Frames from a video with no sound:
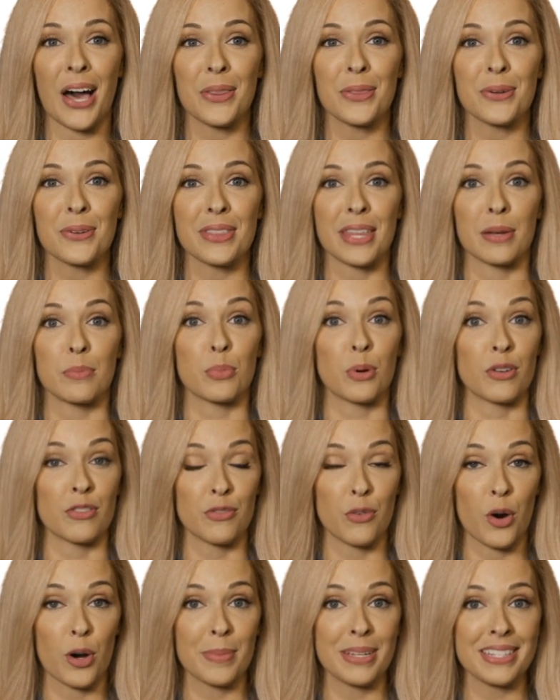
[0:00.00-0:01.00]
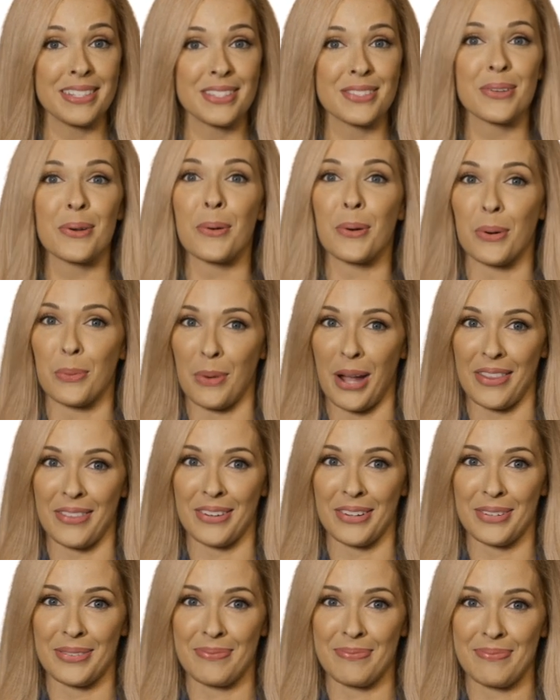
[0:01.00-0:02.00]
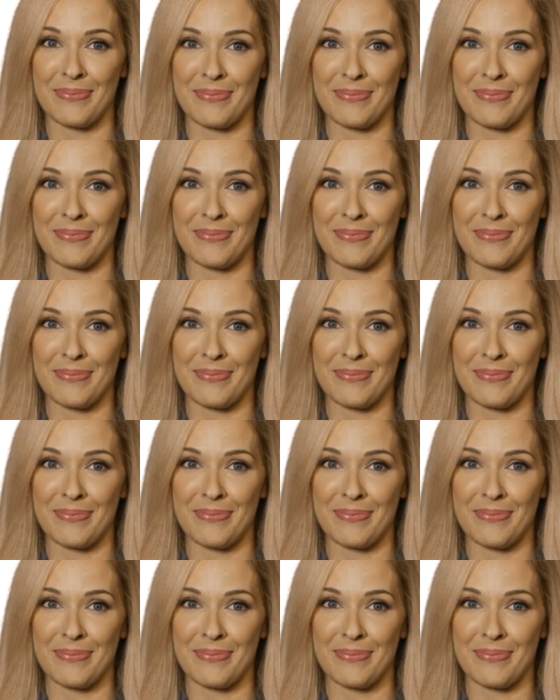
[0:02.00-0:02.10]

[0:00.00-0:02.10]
other than performance or weather.